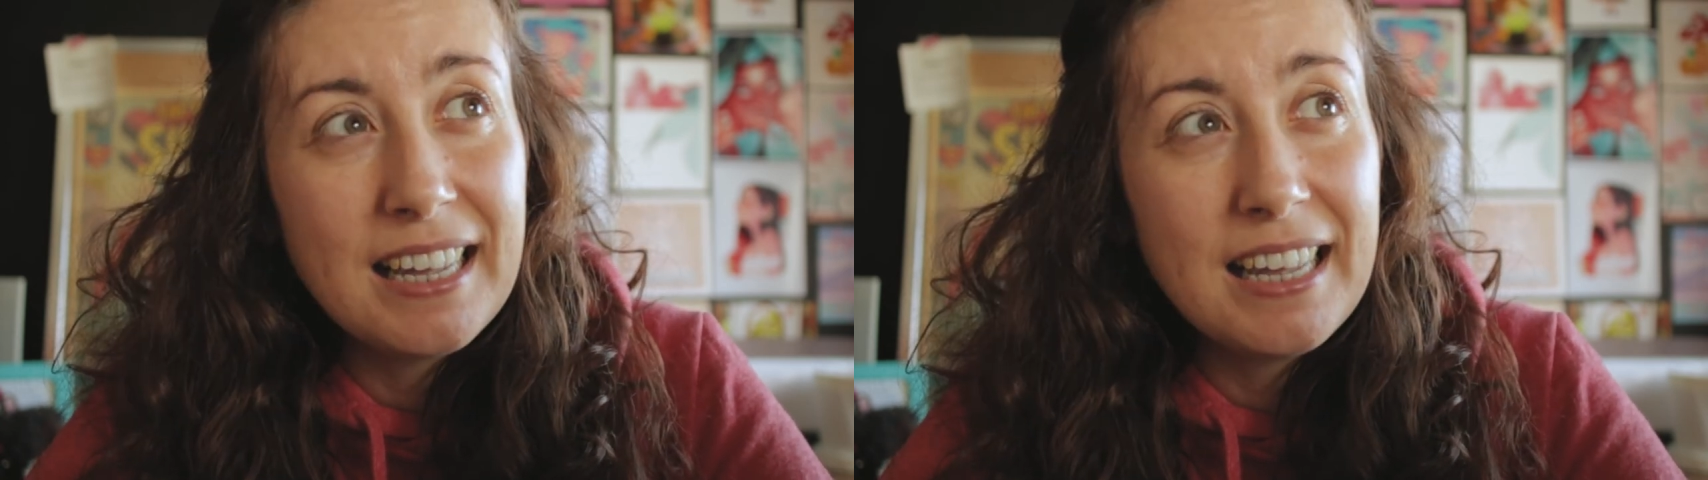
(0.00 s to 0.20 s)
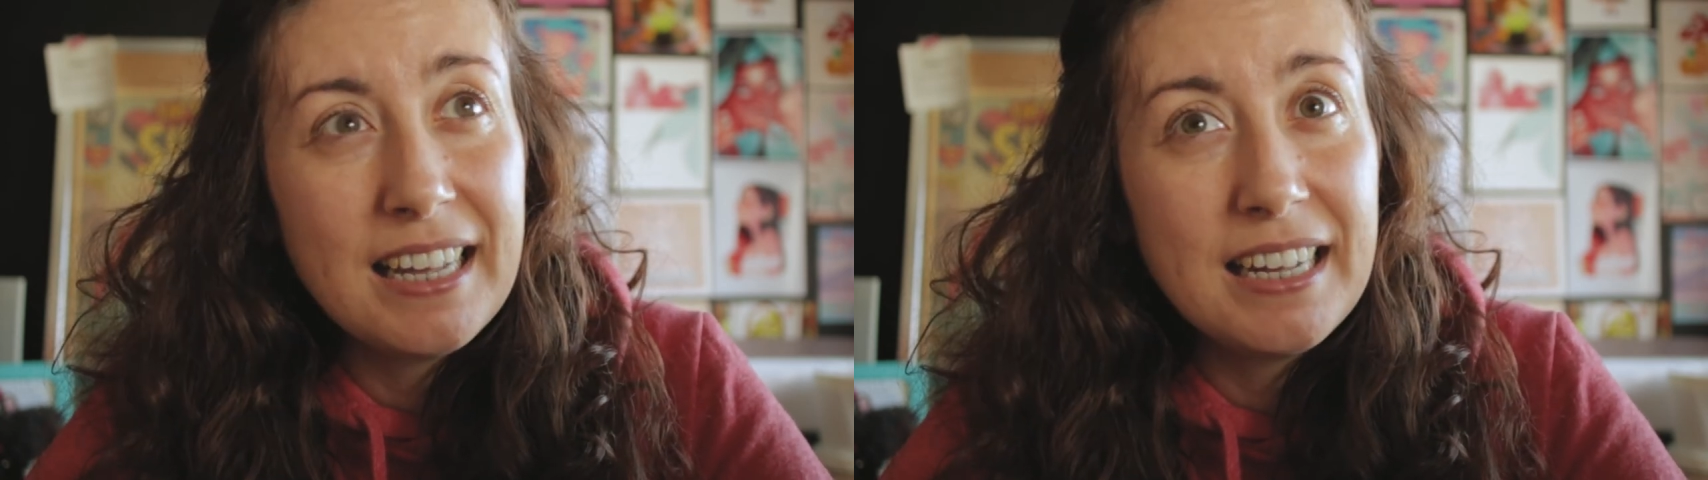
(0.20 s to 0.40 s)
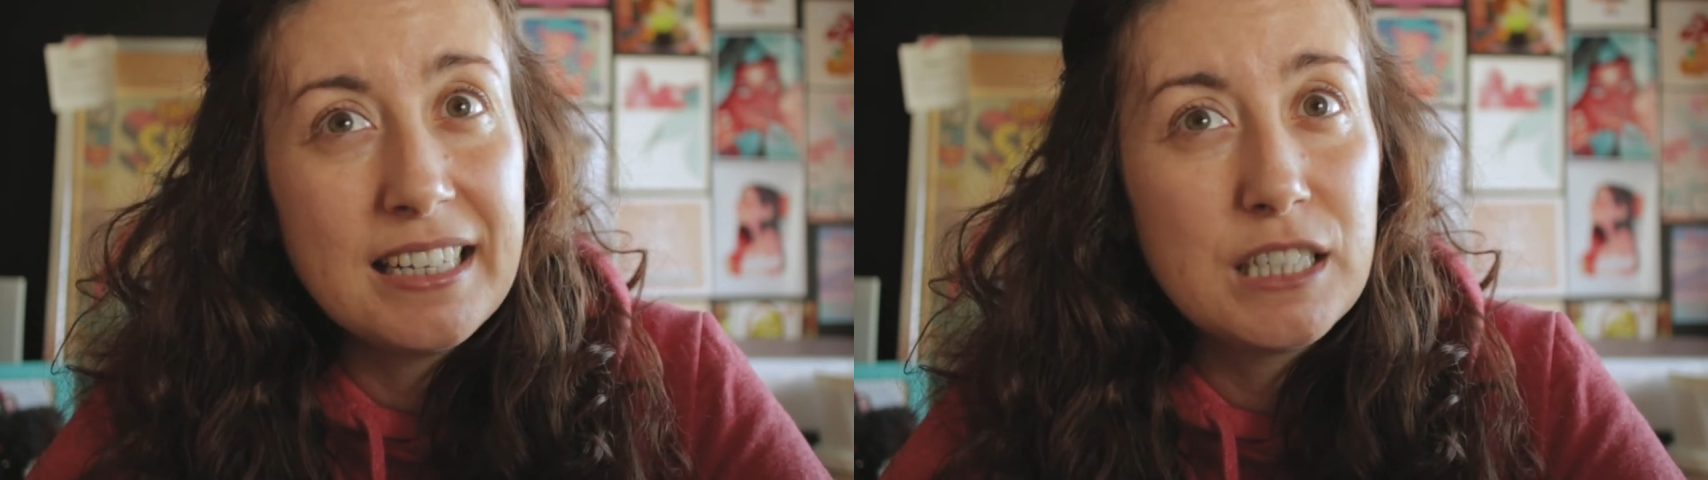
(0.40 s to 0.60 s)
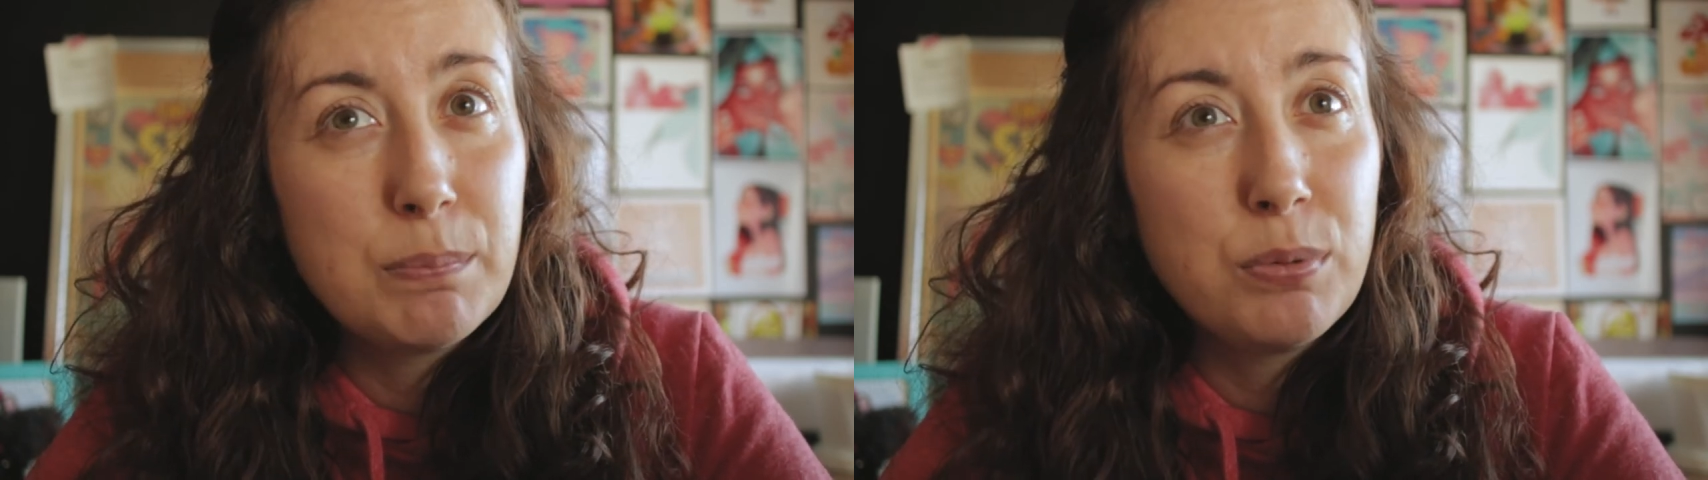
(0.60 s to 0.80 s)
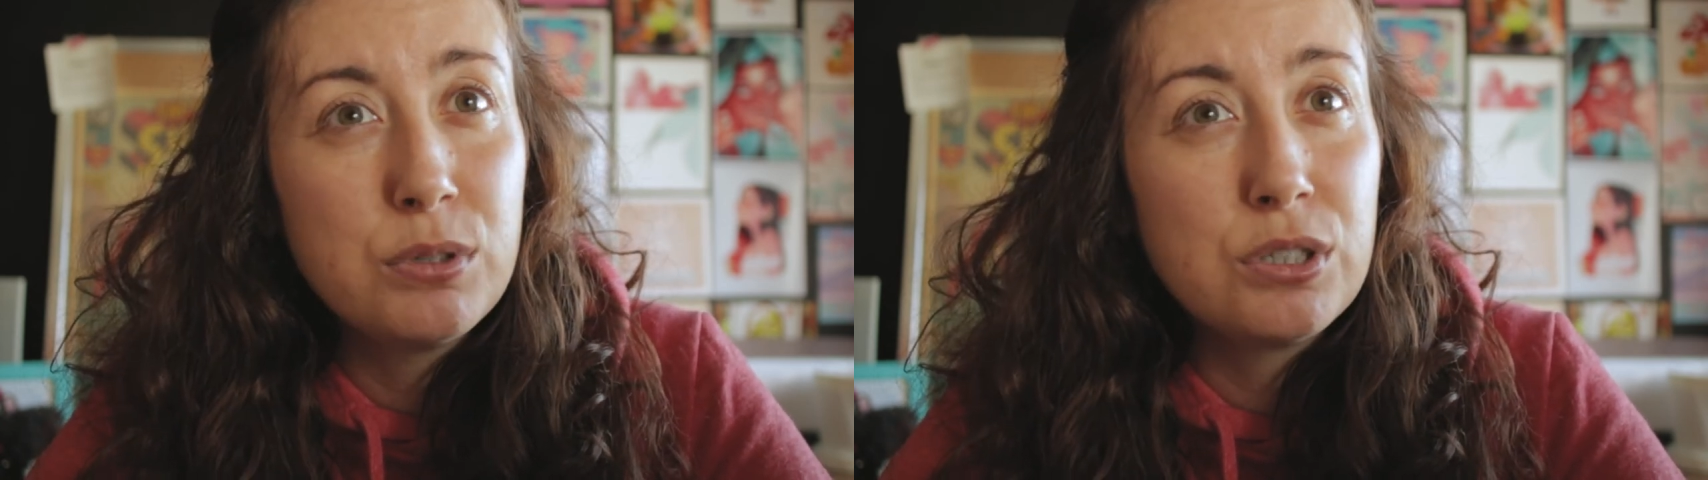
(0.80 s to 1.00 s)
is
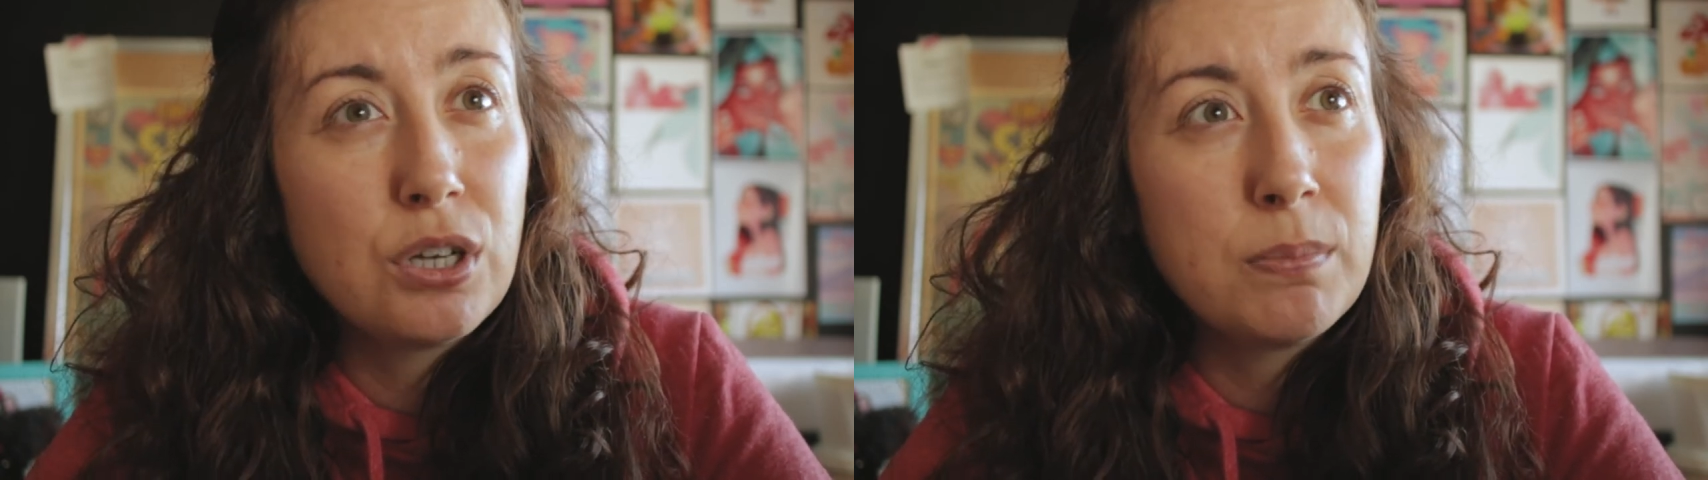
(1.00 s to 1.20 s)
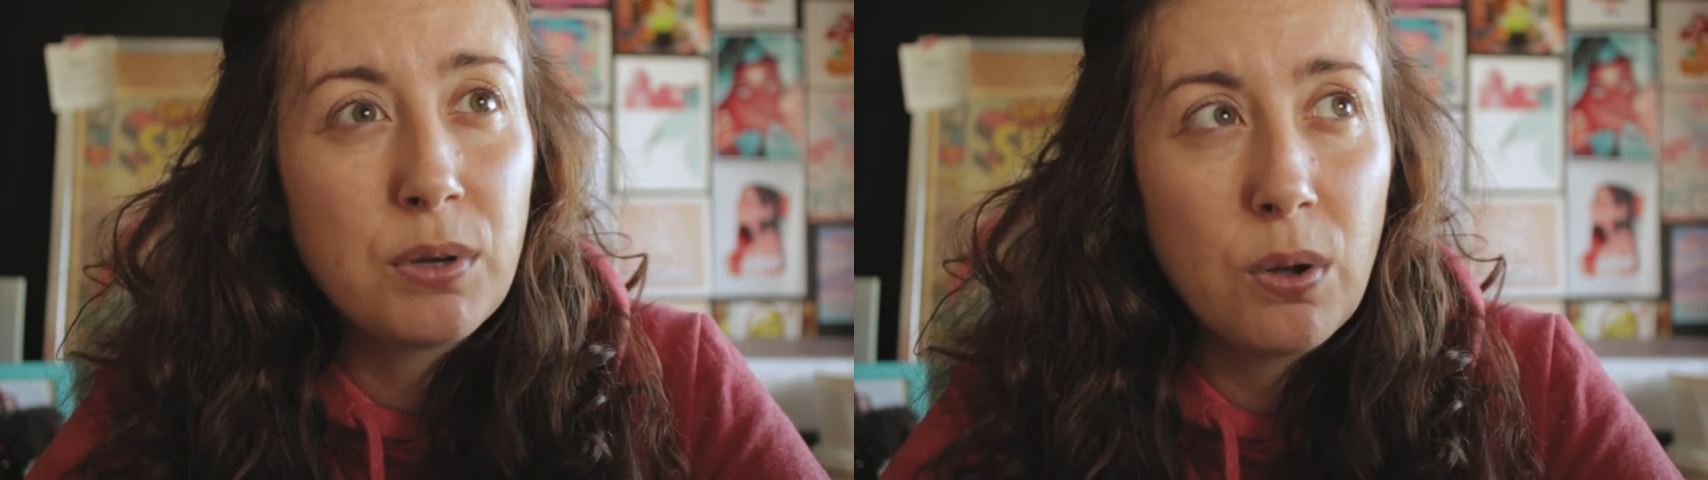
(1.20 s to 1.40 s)
put some